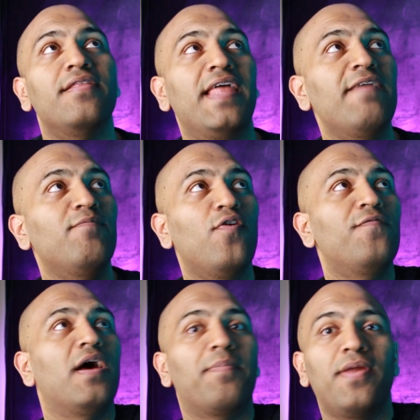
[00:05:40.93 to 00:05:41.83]
They
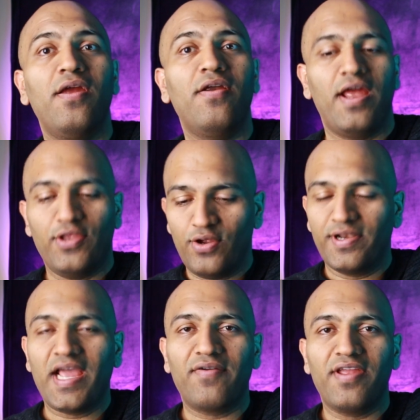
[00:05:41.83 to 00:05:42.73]
moved up here and you're
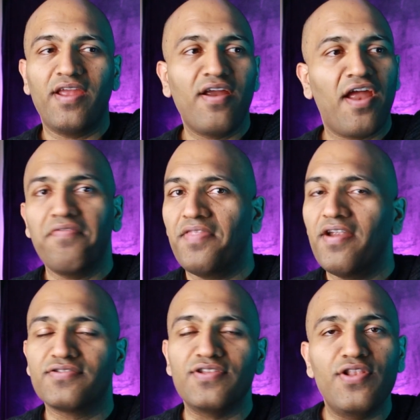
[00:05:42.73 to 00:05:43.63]
down here and
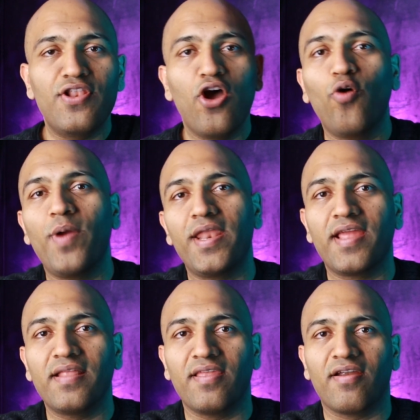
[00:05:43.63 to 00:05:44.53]
there's no way to
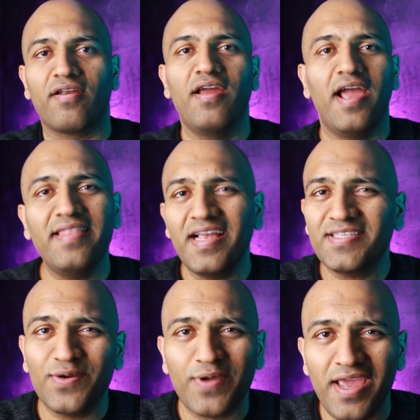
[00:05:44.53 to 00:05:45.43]
get there. And
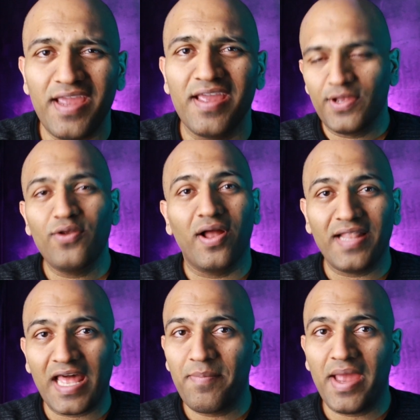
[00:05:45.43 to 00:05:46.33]
that's okay. You know, a
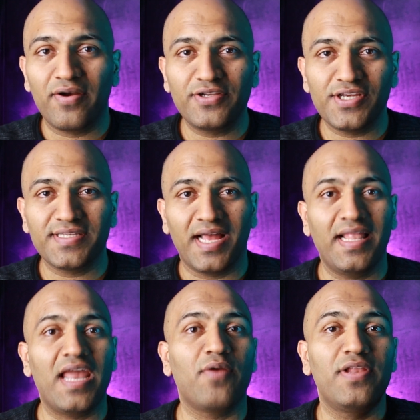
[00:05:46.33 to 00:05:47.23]
lot of marriages, a
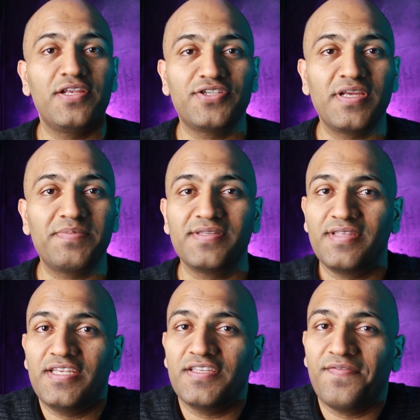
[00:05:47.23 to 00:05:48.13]
lot of relationships,
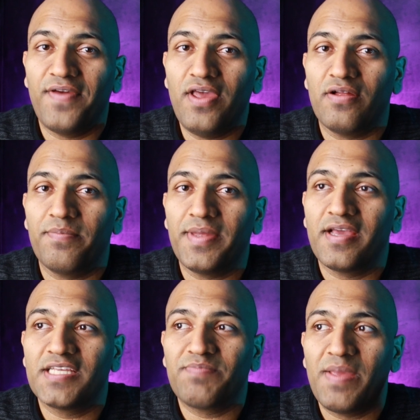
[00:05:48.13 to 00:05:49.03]
they just fail
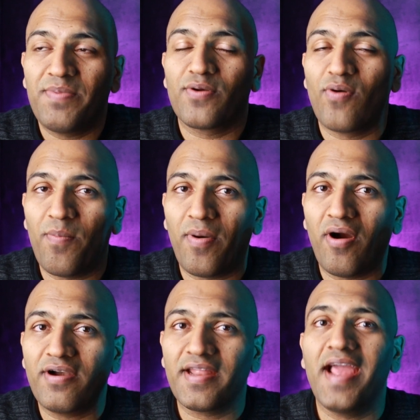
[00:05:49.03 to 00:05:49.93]
because people grow
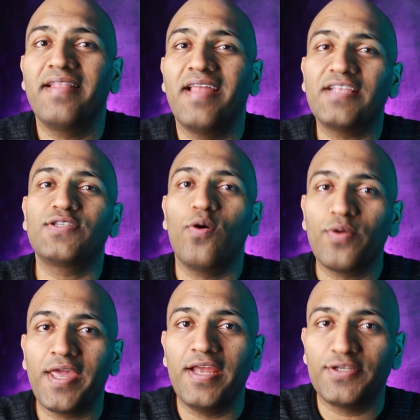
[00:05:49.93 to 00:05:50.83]
apart, and that's
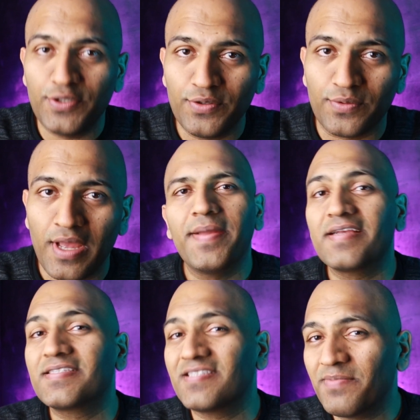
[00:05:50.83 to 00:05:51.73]
okay too.
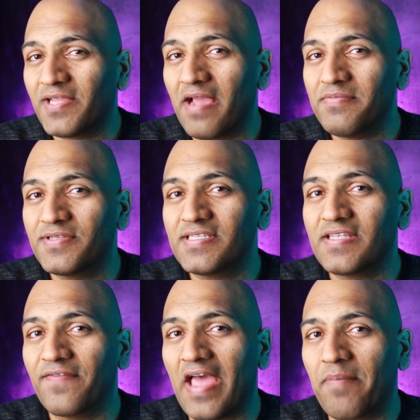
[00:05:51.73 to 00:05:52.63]
Because sometimes this
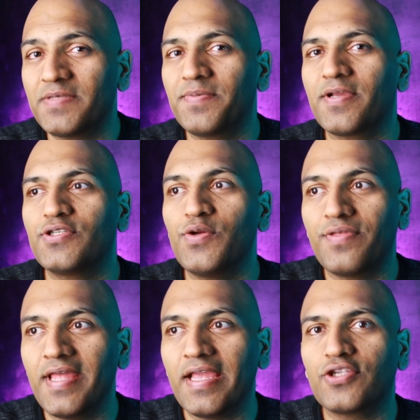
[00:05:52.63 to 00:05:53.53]
stuff happens because you
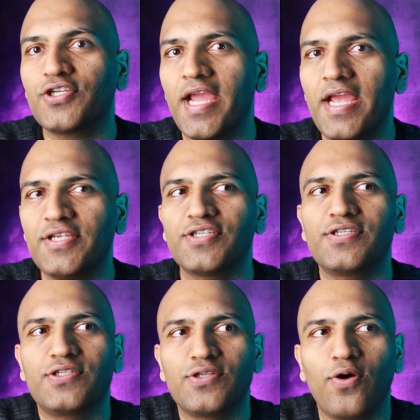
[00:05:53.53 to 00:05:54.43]
think change is
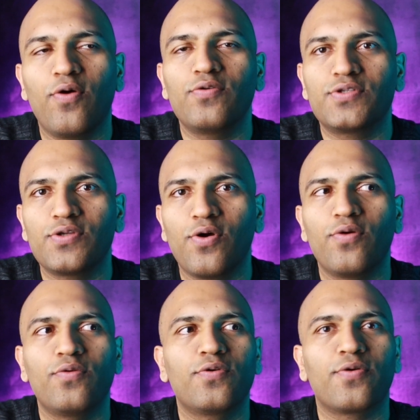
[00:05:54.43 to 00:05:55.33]
so,
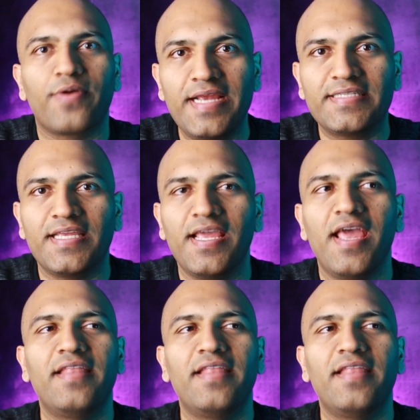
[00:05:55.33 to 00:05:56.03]
so crazy